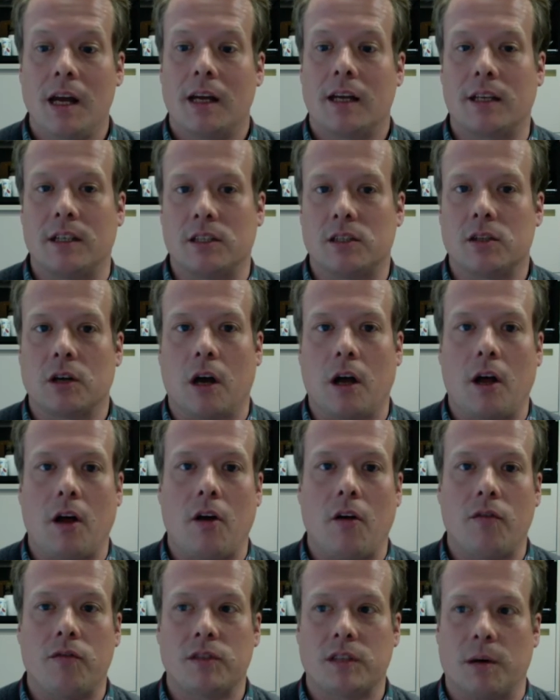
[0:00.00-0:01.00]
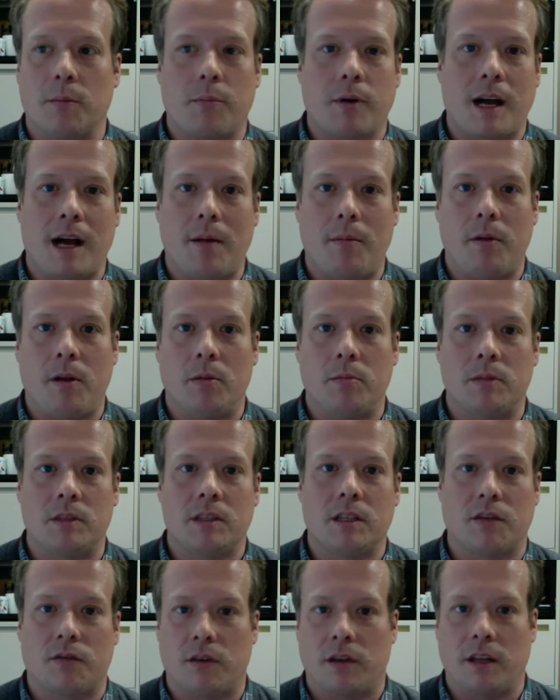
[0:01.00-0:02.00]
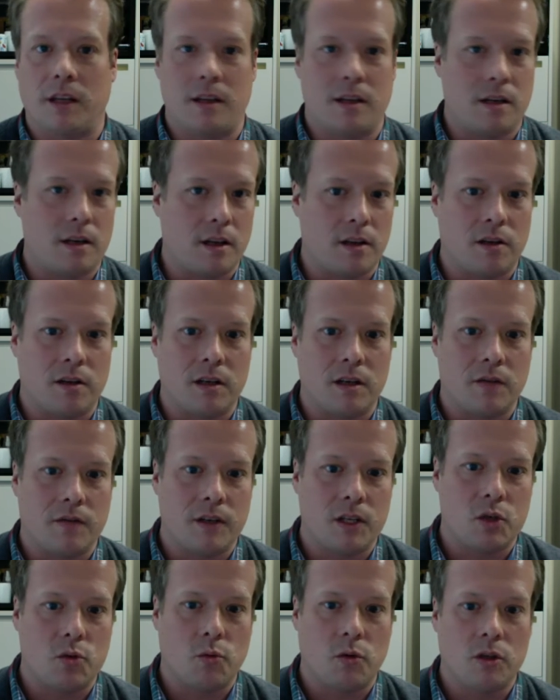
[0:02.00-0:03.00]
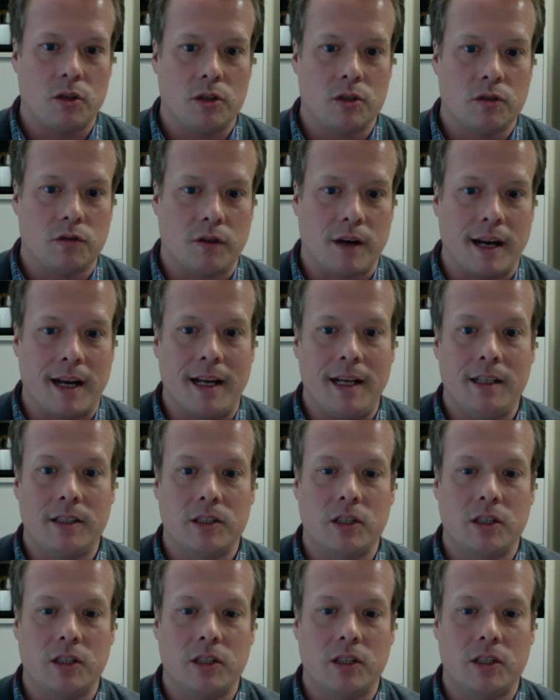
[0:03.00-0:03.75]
can solve some problems differently than other individuals, right?